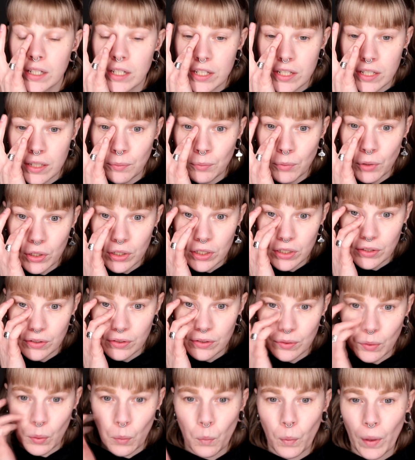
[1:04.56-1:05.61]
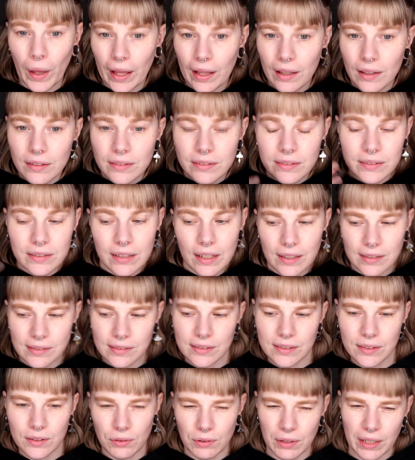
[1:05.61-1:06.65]
shimmers well
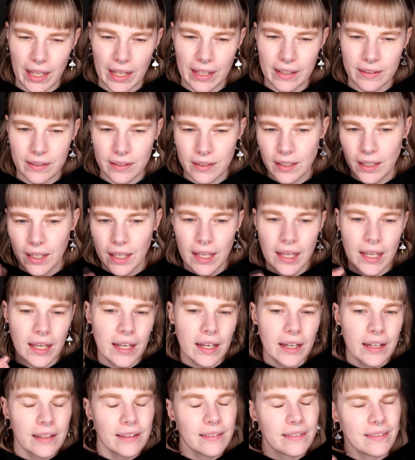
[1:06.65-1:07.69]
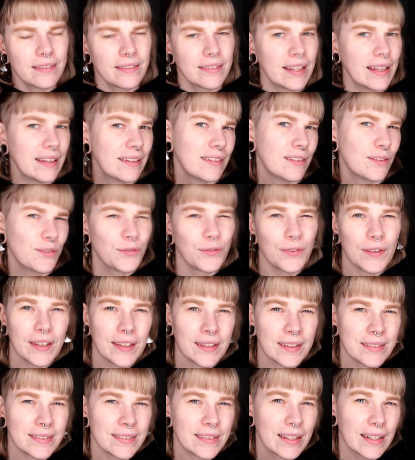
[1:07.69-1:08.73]
just to like test
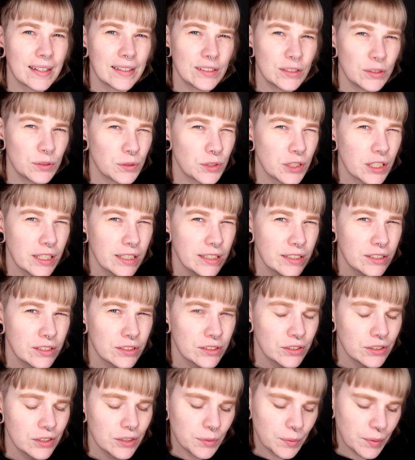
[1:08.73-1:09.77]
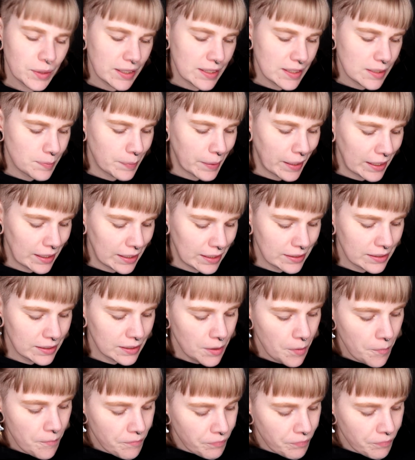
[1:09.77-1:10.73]
things that I usually don't do with this palette.